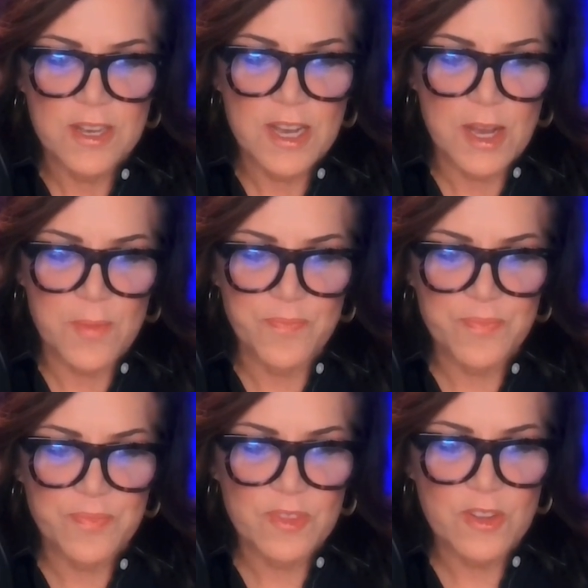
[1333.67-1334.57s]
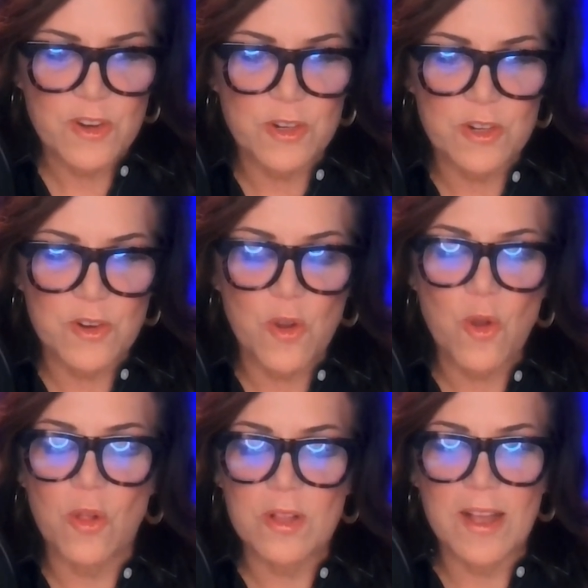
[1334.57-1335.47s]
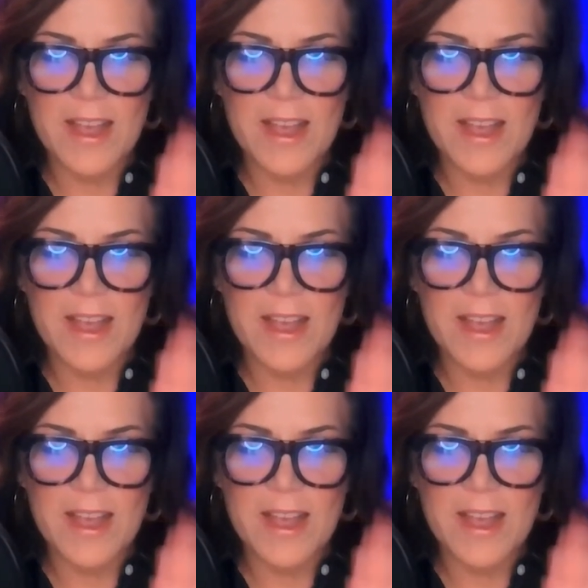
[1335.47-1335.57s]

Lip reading: her whole,